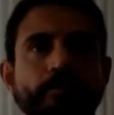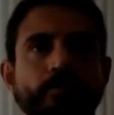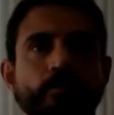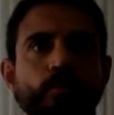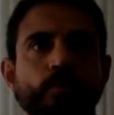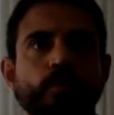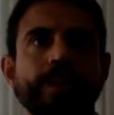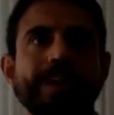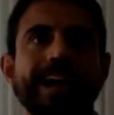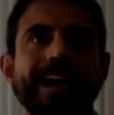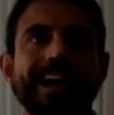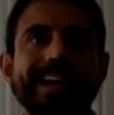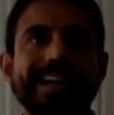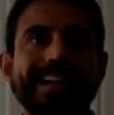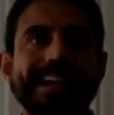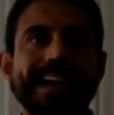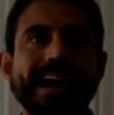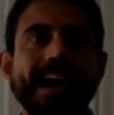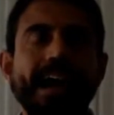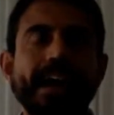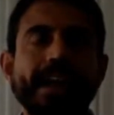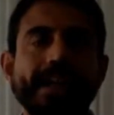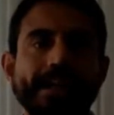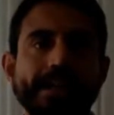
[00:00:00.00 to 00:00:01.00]
When I
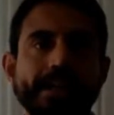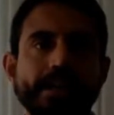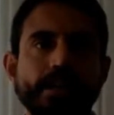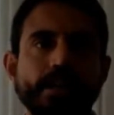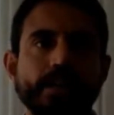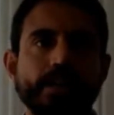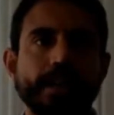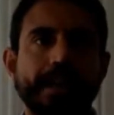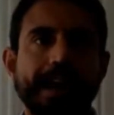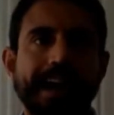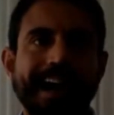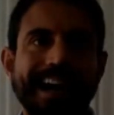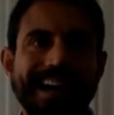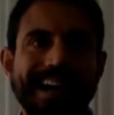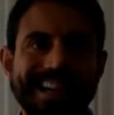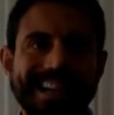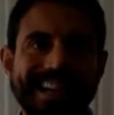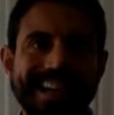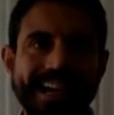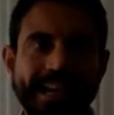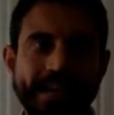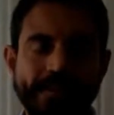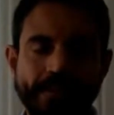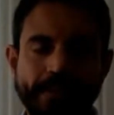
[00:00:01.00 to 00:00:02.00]
got here, I
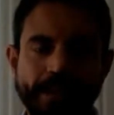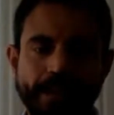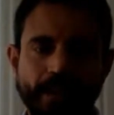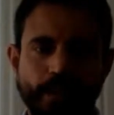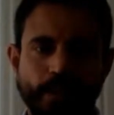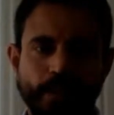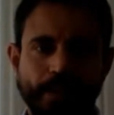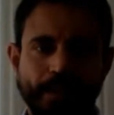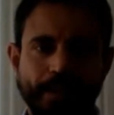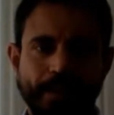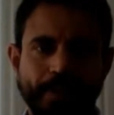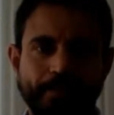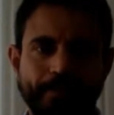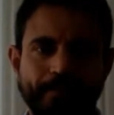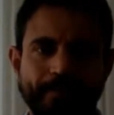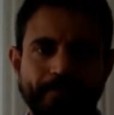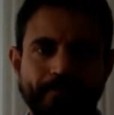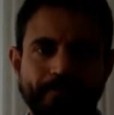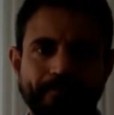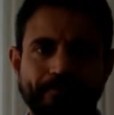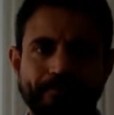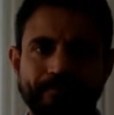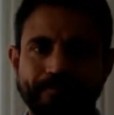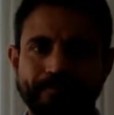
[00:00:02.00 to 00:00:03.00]
came here with a
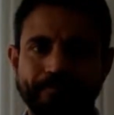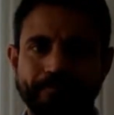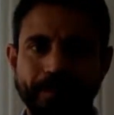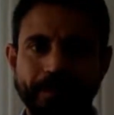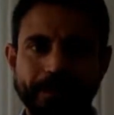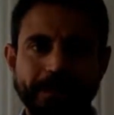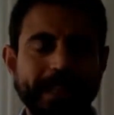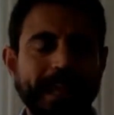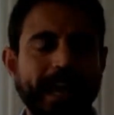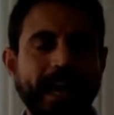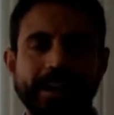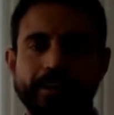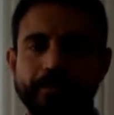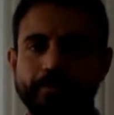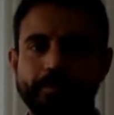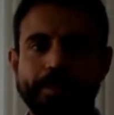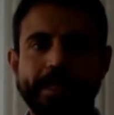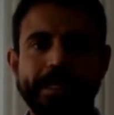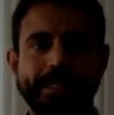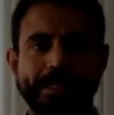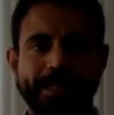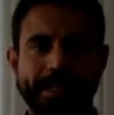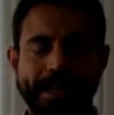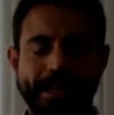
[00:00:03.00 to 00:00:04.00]
lot of
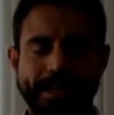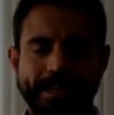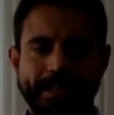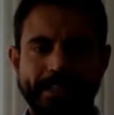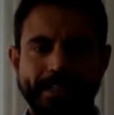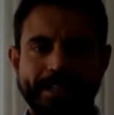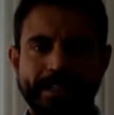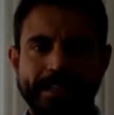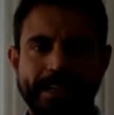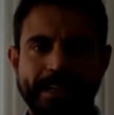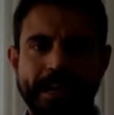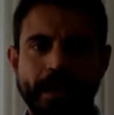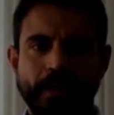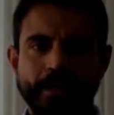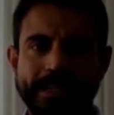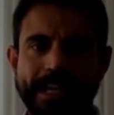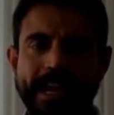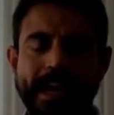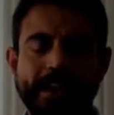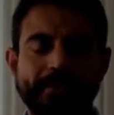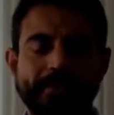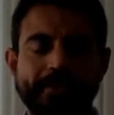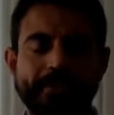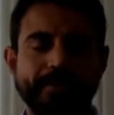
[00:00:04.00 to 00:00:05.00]
PTSD. I was
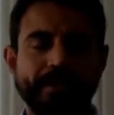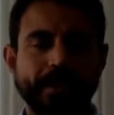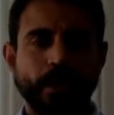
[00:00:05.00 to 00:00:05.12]
having